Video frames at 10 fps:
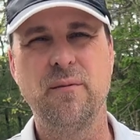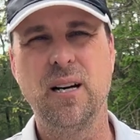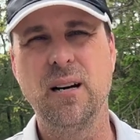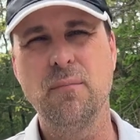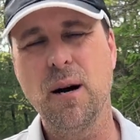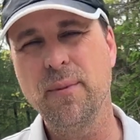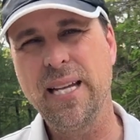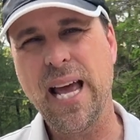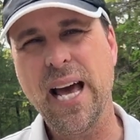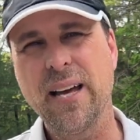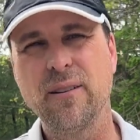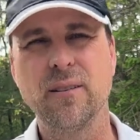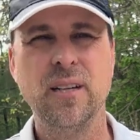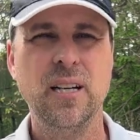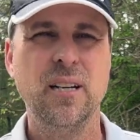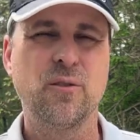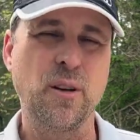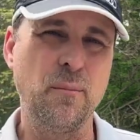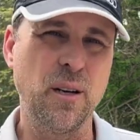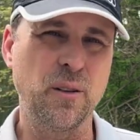uh, mom and dad or
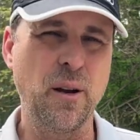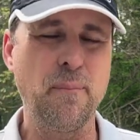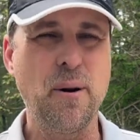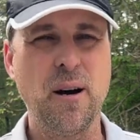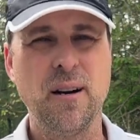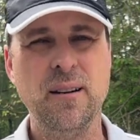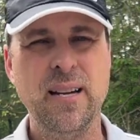grandma and grandpa.